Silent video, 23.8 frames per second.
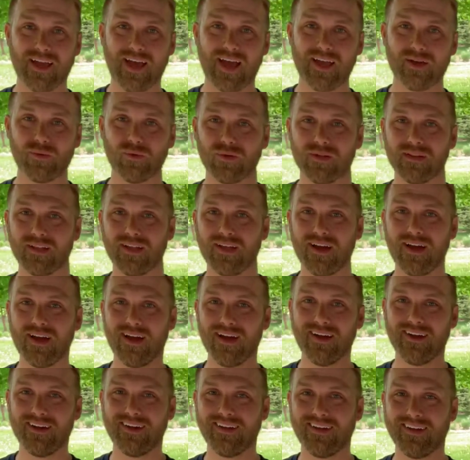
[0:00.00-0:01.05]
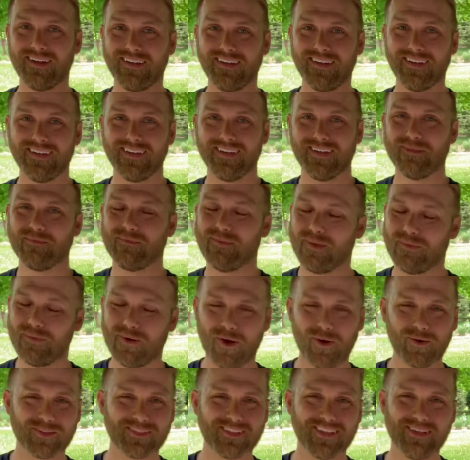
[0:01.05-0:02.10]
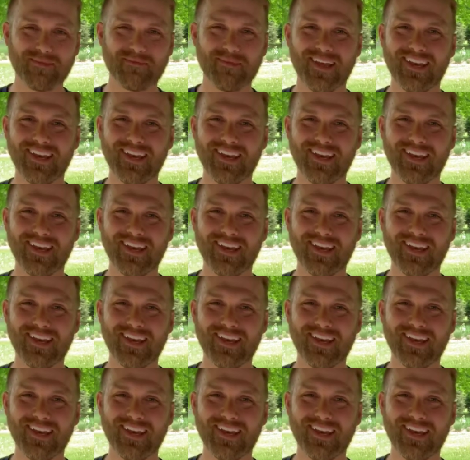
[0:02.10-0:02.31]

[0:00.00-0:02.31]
I will be posting